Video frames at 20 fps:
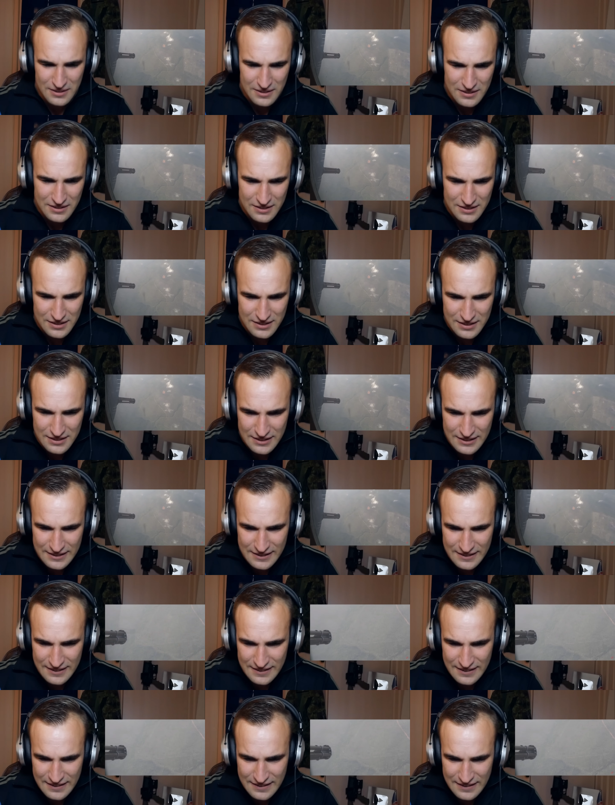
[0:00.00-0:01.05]

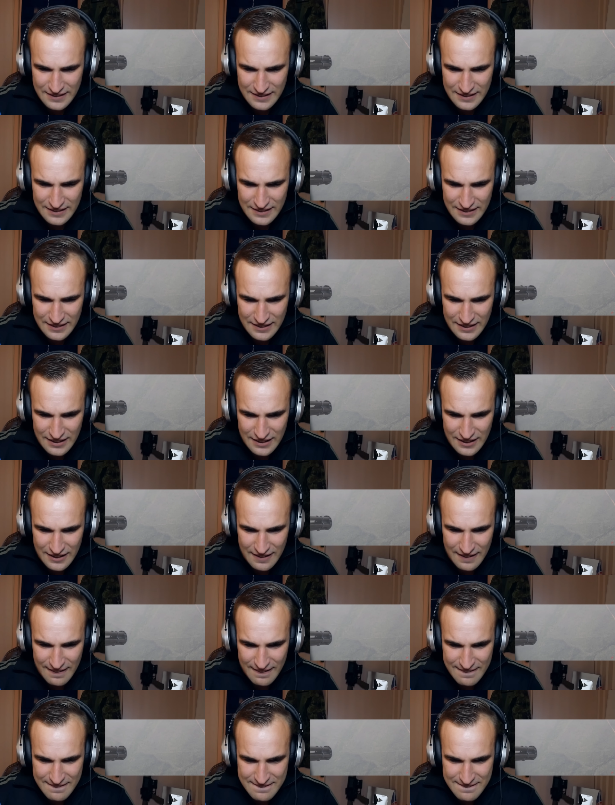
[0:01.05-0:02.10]

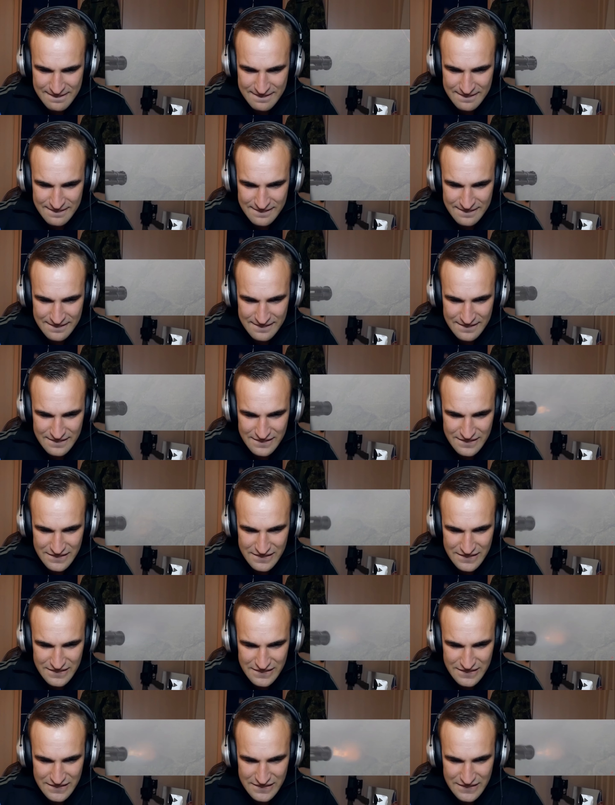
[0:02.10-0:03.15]

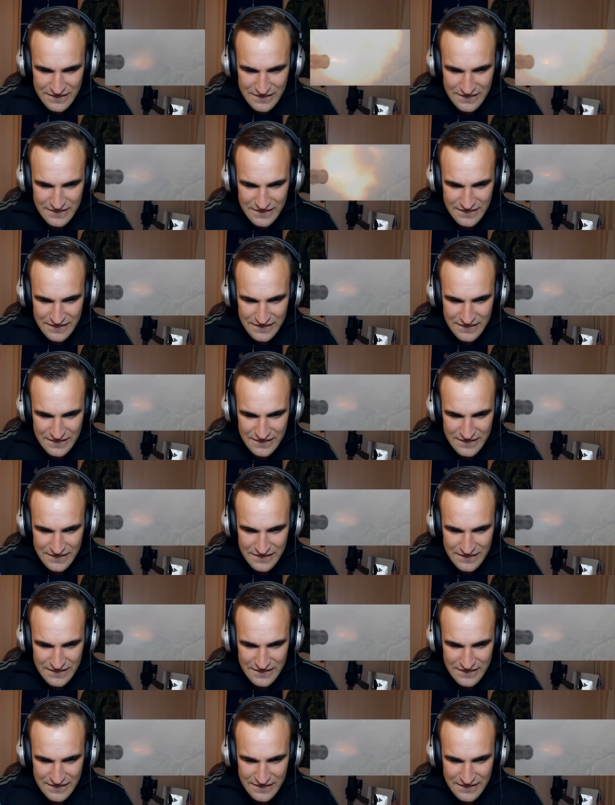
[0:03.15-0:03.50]
(silence)